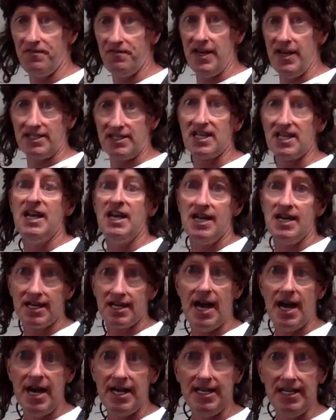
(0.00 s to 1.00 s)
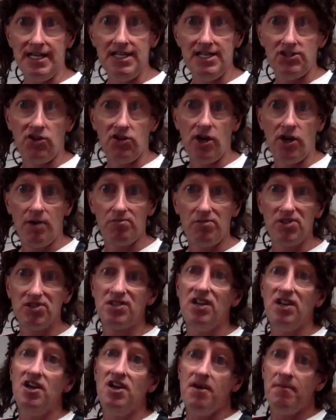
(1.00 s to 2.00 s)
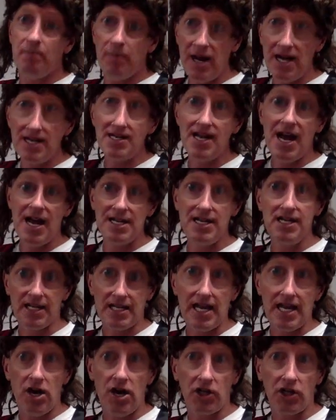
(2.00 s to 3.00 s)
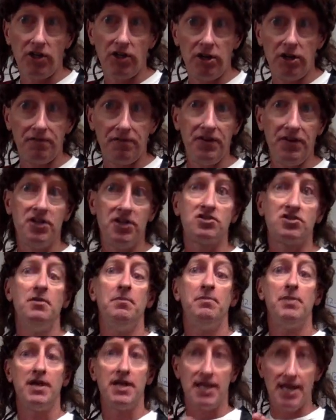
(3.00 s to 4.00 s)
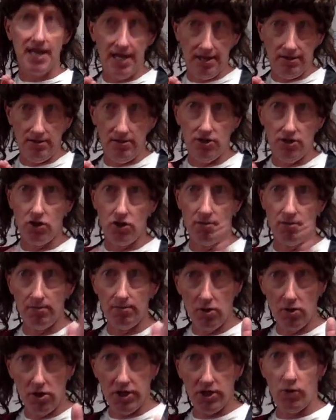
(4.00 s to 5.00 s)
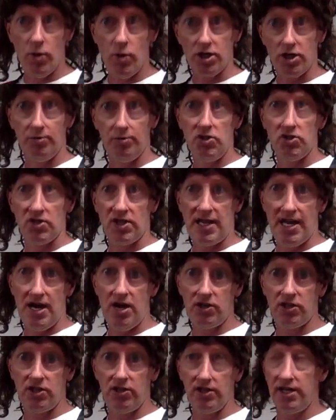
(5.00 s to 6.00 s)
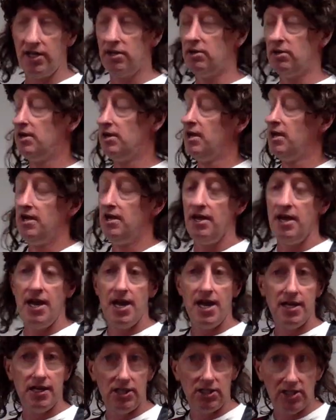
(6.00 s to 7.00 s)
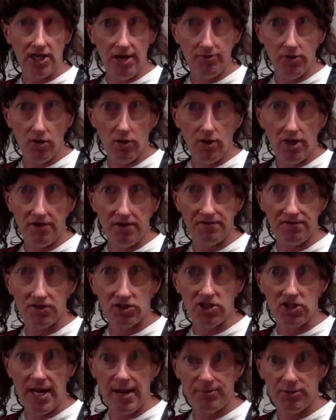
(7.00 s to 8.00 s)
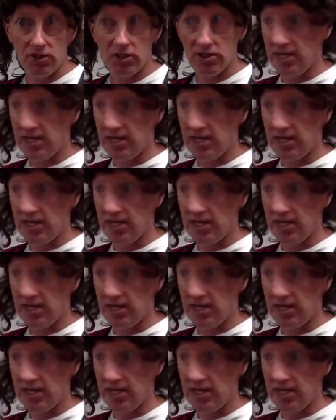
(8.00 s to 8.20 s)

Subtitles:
feet. Kind of easy numbers. Might not need a calculator for this, but again, you're more than welcome to use a calculator anytime you want for chapter